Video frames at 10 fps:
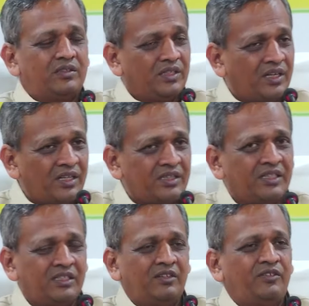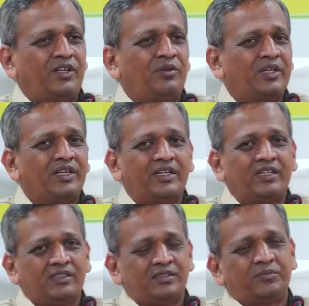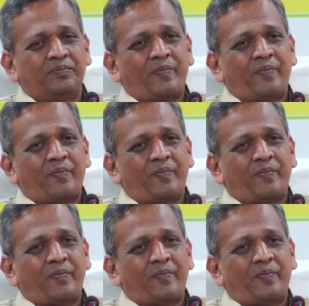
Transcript: Third thing that we are looking at is